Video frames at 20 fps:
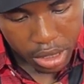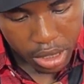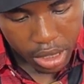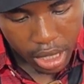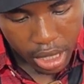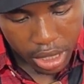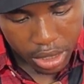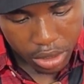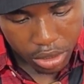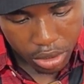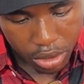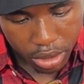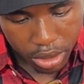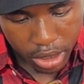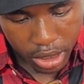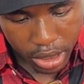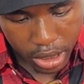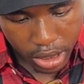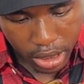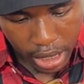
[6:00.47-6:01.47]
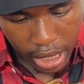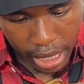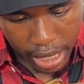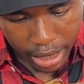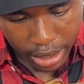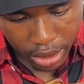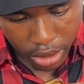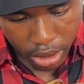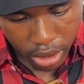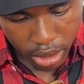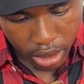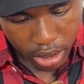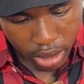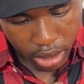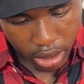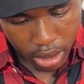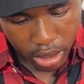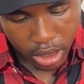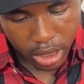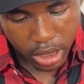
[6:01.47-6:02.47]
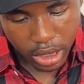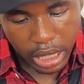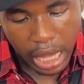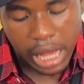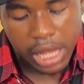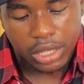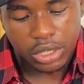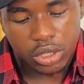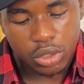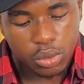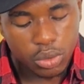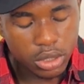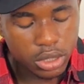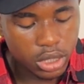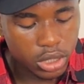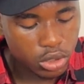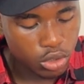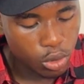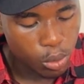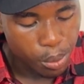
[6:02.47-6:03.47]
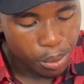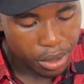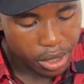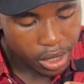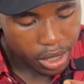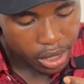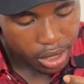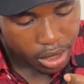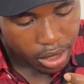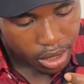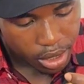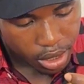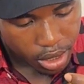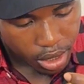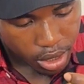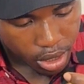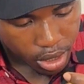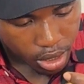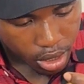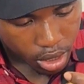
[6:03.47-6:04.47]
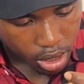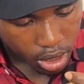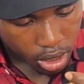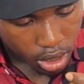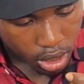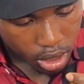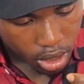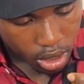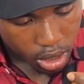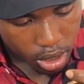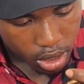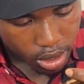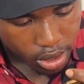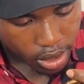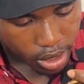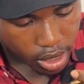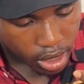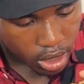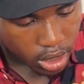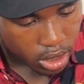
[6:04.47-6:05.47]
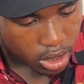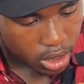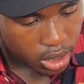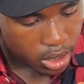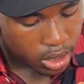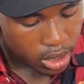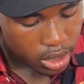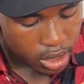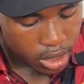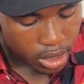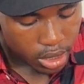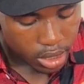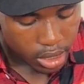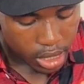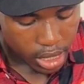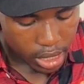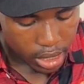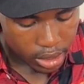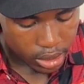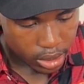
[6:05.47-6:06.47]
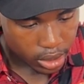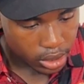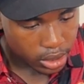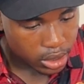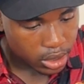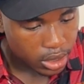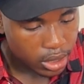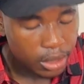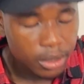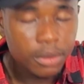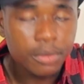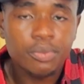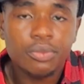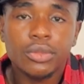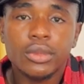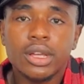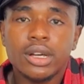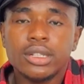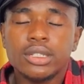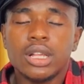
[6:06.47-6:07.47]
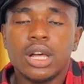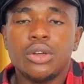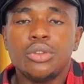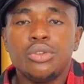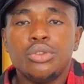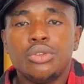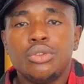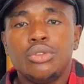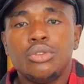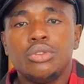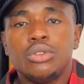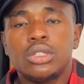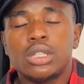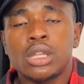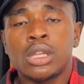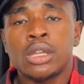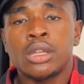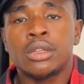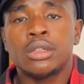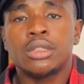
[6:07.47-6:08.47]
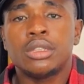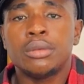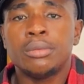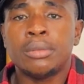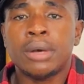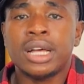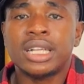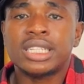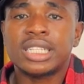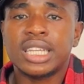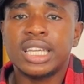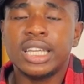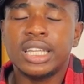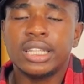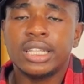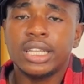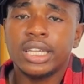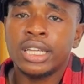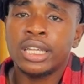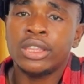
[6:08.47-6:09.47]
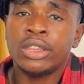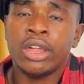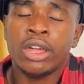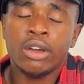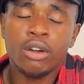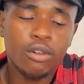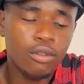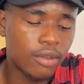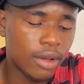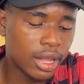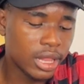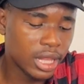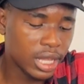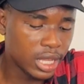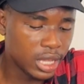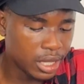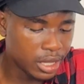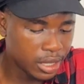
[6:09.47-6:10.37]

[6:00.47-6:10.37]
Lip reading: adjust the size you want it to be, and that's it. That's how you use the masking in overlay.